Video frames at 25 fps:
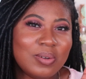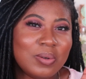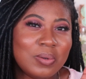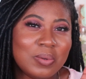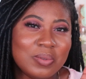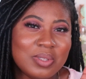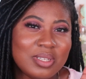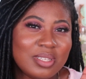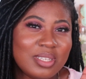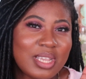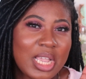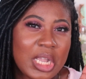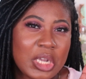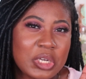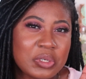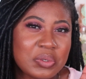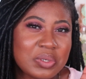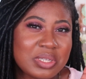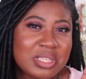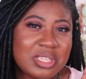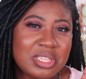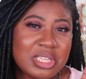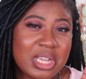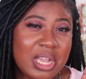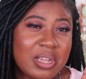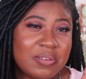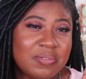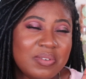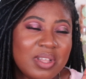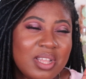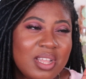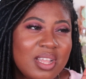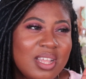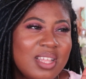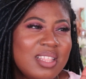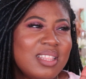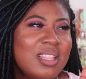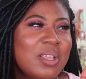all this extra stuff
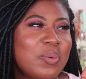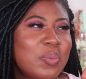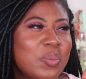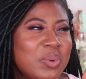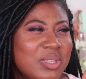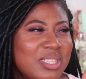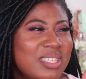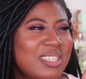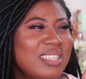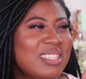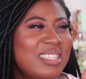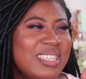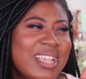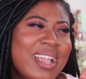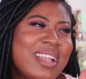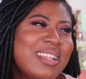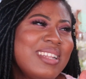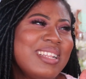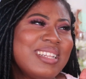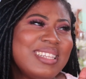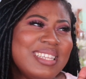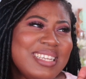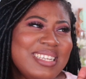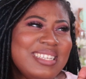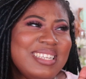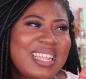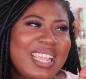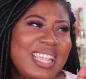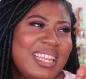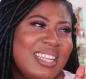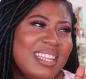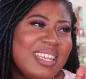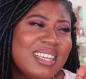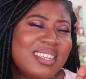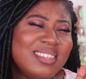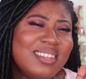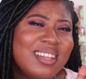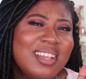that wasn't technically
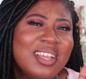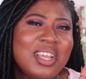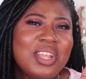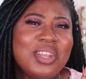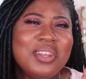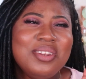needed.